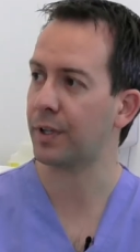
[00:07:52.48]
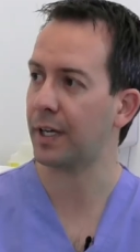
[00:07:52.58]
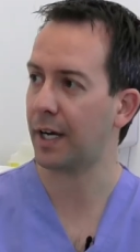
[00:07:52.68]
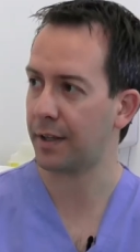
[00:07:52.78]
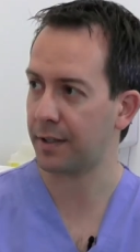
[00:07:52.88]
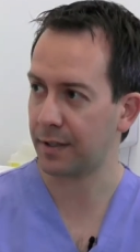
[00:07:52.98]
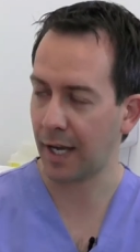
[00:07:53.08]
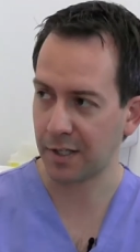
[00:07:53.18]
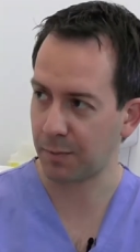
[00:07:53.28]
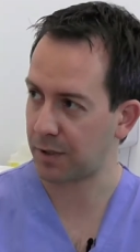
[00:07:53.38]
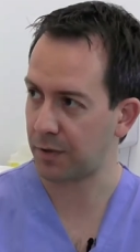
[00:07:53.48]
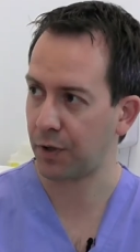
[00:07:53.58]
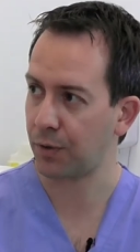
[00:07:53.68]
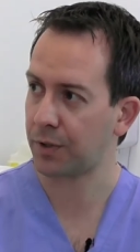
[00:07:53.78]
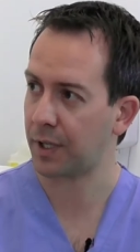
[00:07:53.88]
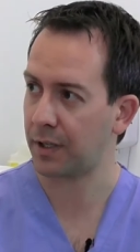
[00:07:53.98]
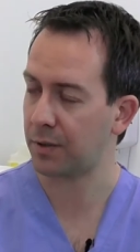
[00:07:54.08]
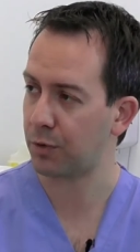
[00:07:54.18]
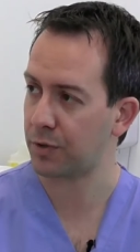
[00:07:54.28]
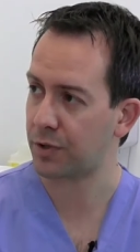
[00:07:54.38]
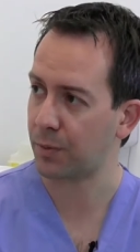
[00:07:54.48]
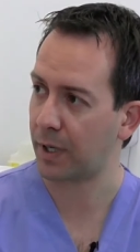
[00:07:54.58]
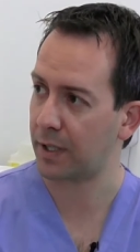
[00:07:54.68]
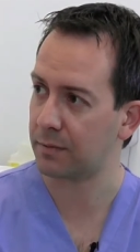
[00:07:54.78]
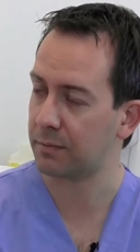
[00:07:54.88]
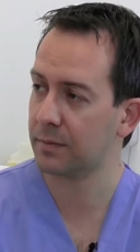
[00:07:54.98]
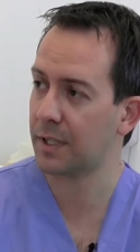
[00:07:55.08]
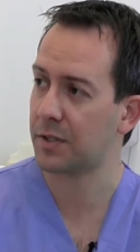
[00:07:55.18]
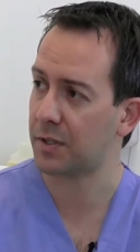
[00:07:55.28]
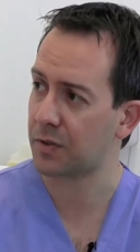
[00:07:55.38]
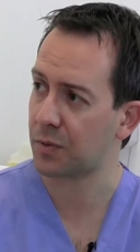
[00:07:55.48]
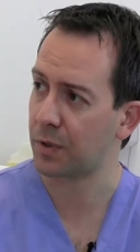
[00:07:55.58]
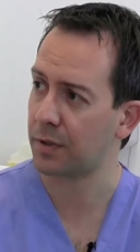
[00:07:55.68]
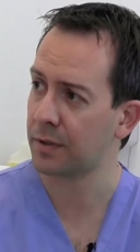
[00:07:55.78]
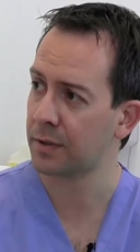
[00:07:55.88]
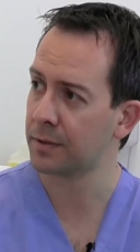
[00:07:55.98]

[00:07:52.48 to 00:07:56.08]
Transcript: or are there other aspects of healthcare that Bridge to Aid assists with?